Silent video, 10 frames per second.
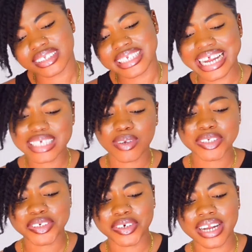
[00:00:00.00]
Next
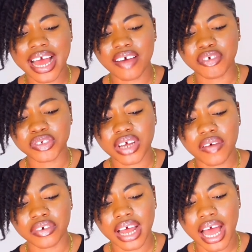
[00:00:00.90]
question, have you
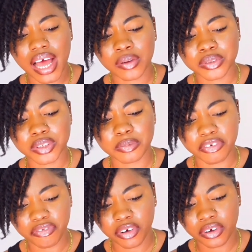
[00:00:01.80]
traveled out
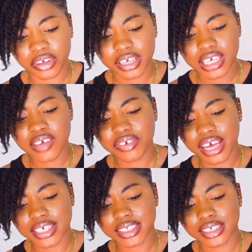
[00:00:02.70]
before? If
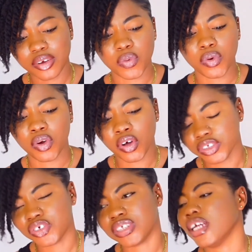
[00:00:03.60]
yes,
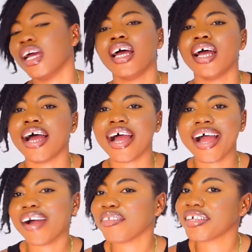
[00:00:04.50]
country.
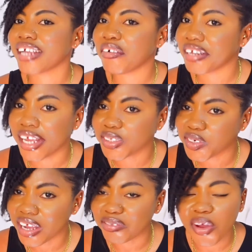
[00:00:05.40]
I've not traveled out,
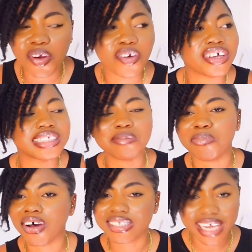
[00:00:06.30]
though. I've not crossed the
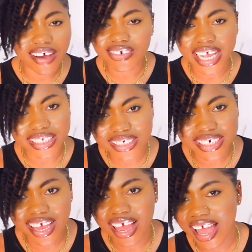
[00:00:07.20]
border of
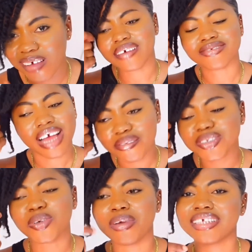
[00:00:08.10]
Nigeria. I've
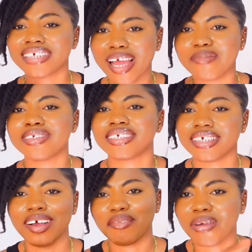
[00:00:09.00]
traveled so many
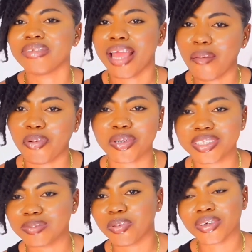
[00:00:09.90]
times from the
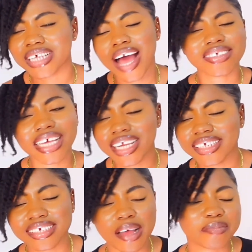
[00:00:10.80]
airport, but outside
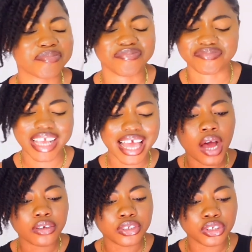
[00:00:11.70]
Nigeria,
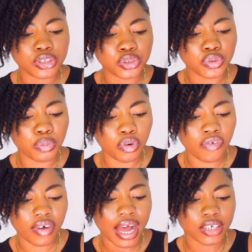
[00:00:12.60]
How did you
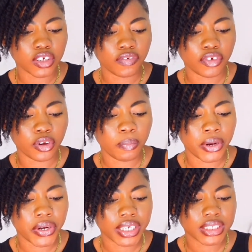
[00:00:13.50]
move out of your
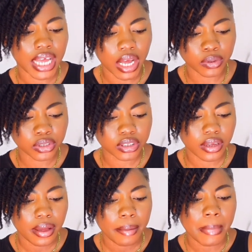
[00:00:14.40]
parents' house?
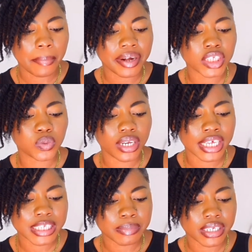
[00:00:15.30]
My parents would
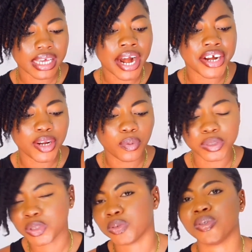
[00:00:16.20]
let me. I really
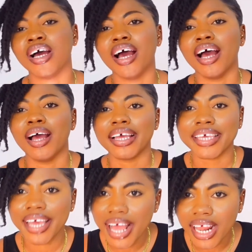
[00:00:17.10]
want to.
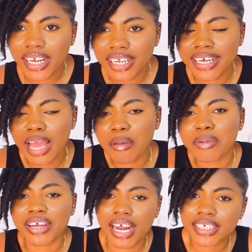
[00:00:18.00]
Girl, let me
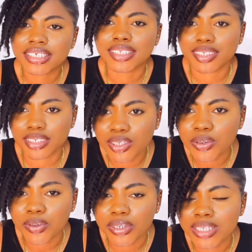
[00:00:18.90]
be realistic to
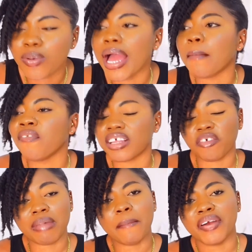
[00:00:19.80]
you. The way I moved out
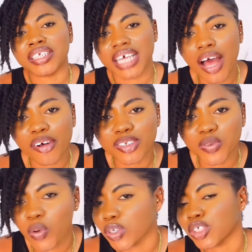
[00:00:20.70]
of my parents'
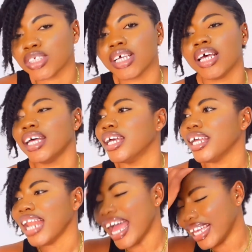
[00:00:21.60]
house was
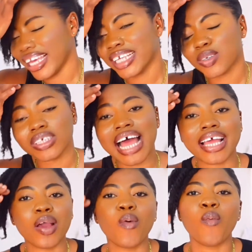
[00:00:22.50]

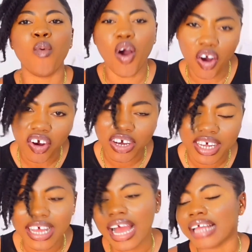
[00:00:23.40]
like a war.
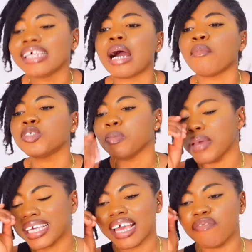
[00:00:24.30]
I think I'm going to
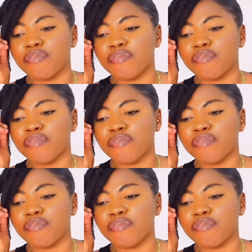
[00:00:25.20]
make a